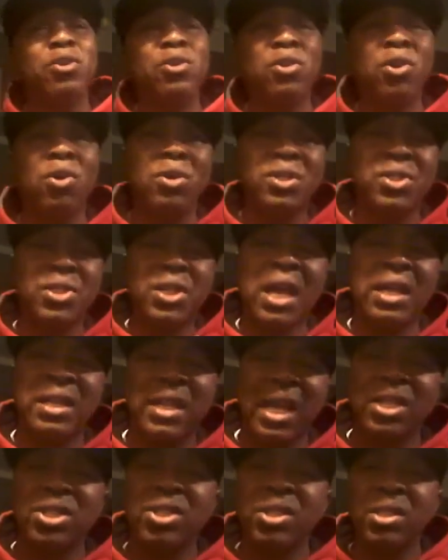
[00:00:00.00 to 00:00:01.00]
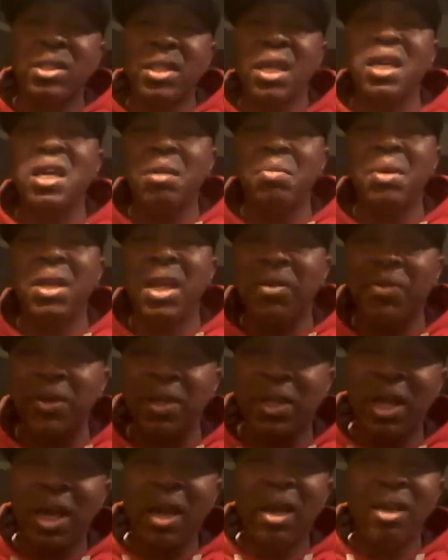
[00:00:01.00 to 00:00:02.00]
You know, it's like that's your team and
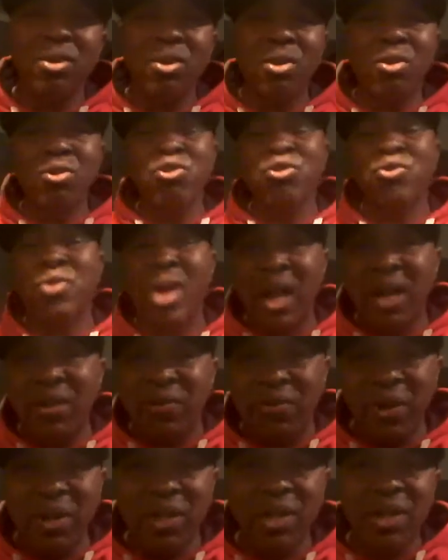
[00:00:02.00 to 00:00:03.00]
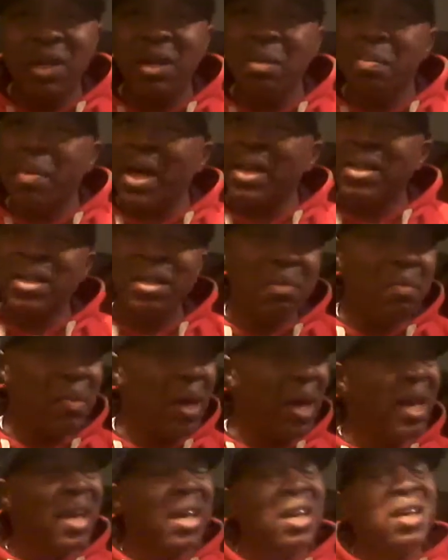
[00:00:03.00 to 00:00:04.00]
everything. You know, you trying to feel good about them,
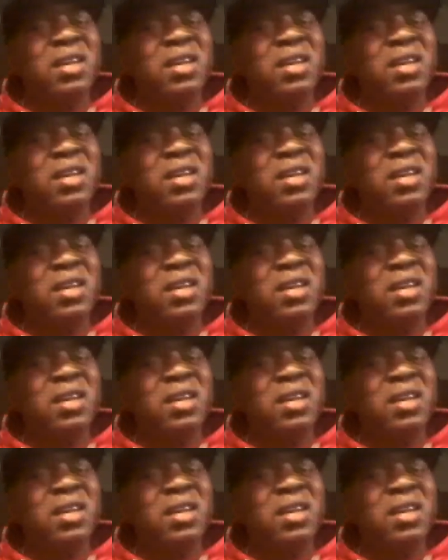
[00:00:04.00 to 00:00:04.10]
man.